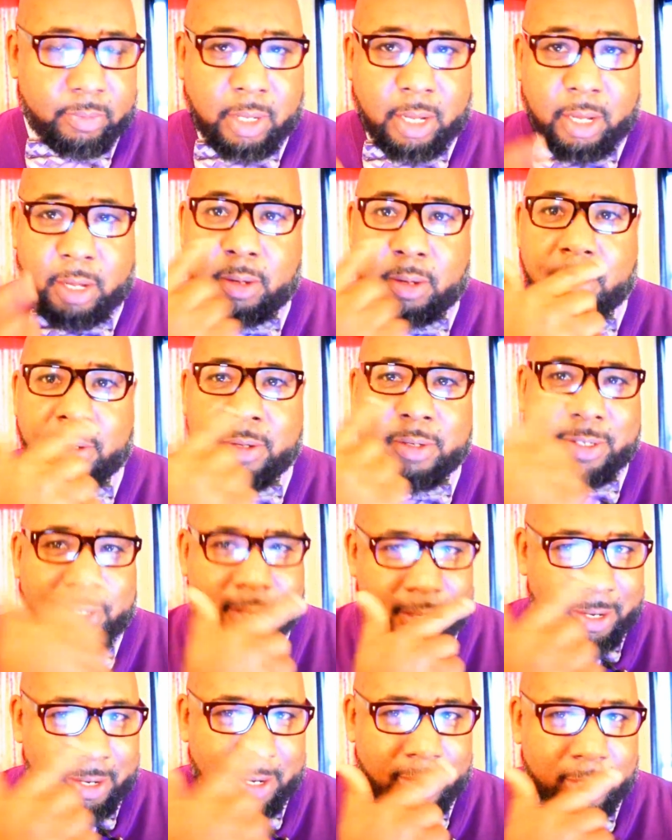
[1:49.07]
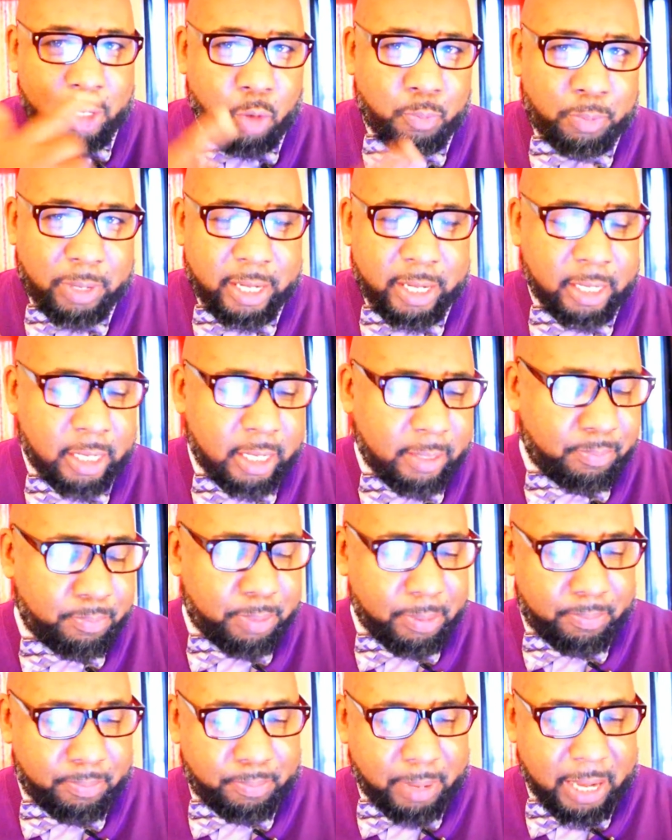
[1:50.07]
Don't pay
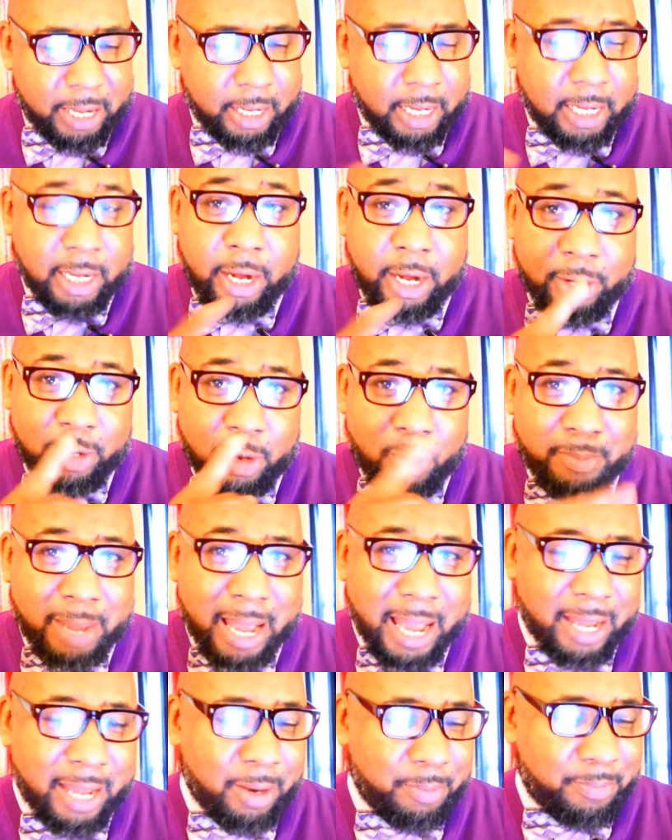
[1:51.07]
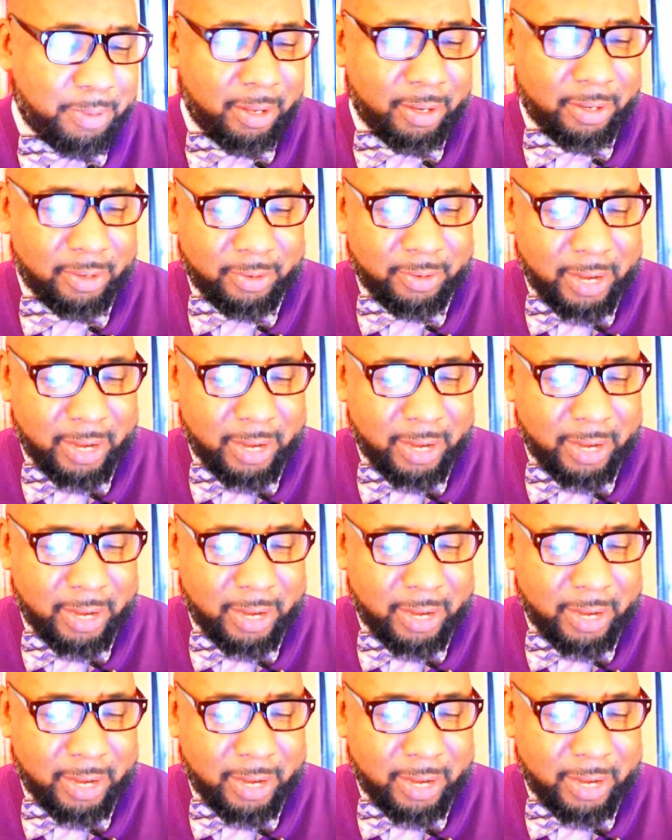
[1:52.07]
the glare no mind up here,